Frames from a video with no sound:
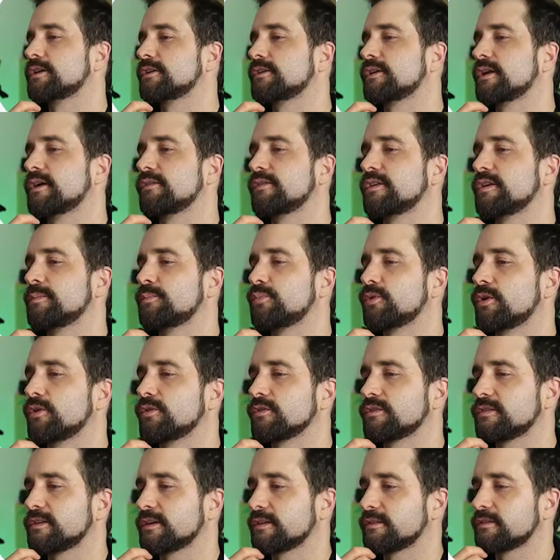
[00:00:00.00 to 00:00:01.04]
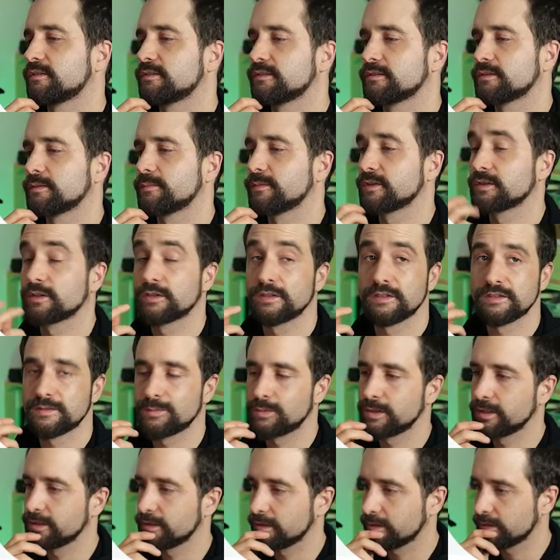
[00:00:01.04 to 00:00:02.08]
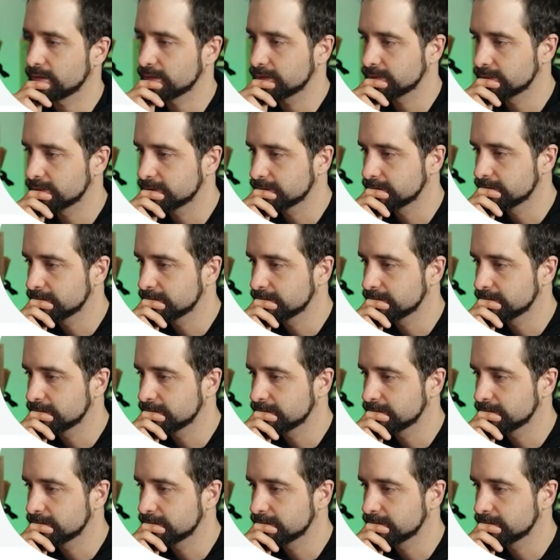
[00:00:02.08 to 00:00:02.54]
don't have any product yet, so I'm not going to display anything.